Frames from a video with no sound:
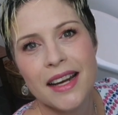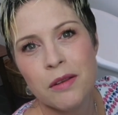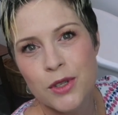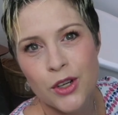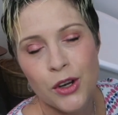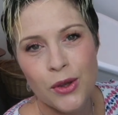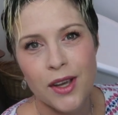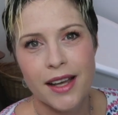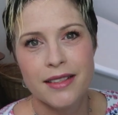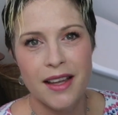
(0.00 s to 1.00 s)
and I'm sure you
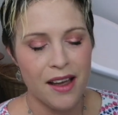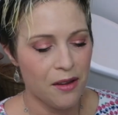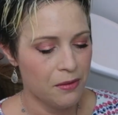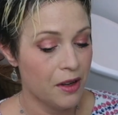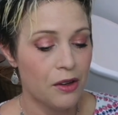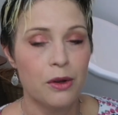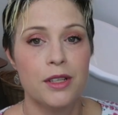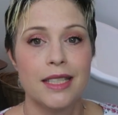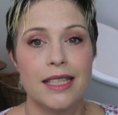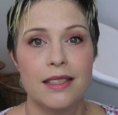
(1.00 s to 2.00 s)
guys have
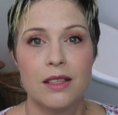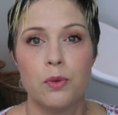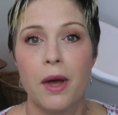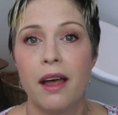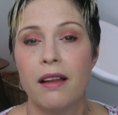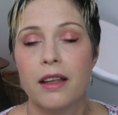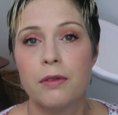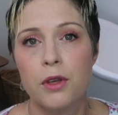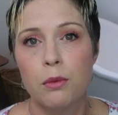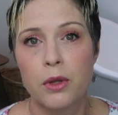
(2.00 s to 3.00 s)
noticed this as well
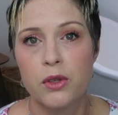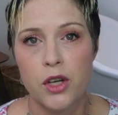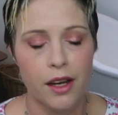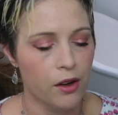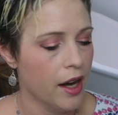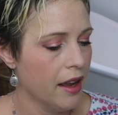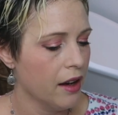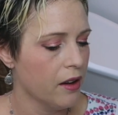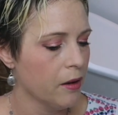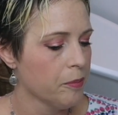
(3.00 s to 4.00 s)
if you blow dry your
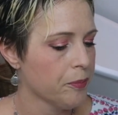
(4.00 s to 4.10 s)
hair,